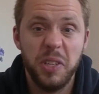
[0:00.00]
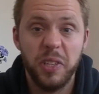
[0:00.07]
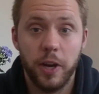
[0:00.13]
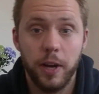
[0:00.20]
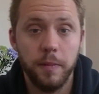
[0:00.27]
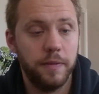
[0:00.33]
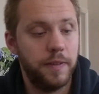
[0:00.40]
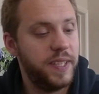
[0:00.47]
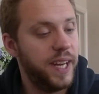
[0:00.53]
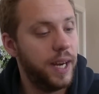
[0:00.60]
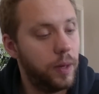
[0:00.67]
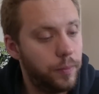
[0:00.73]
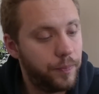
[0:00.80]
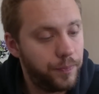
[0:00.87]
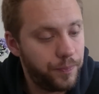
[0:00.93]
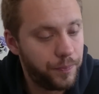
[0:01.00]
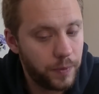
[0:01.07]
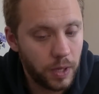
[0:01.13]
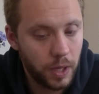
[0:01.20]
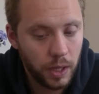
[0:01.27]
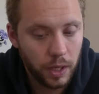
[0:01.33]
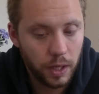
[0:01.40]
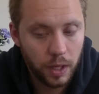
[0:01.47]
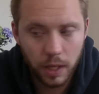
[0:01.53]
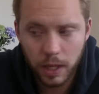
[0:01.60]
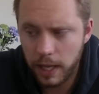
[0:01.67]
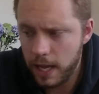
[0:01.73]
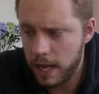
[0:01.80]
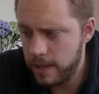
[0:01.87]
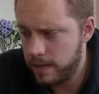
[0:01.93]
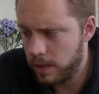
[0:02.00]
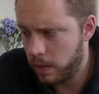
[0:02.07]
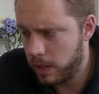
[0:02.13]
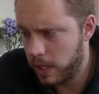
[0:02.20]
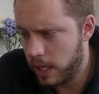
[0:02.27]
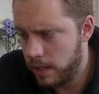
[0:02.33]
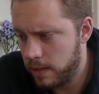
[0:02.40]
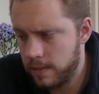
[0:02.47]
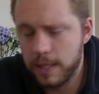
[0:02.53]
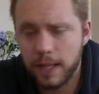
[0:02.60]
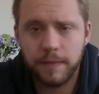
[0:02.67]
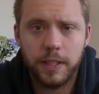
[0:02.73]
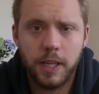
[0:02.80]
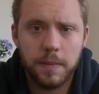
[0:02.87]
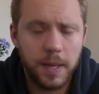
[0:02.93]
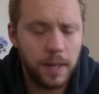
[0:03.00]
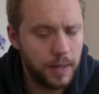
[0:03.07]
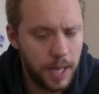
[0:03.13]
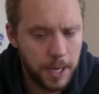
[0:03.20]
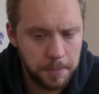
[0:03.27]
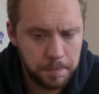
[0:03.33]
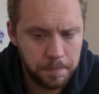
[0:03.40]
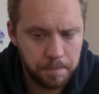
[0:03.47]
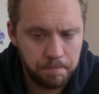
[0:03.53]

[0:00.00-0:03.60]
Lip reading: Timer for dinner. It's okay, it doesn't have to come out yet.